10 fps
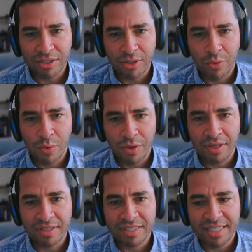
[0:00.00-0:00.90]
So
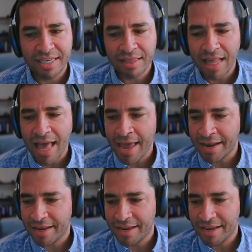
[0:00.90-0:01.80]
you'll see a lot
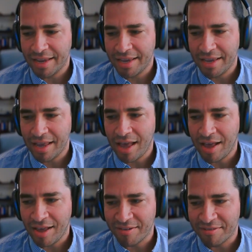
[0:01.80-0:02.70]

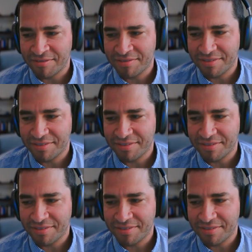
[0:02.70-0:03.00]
of,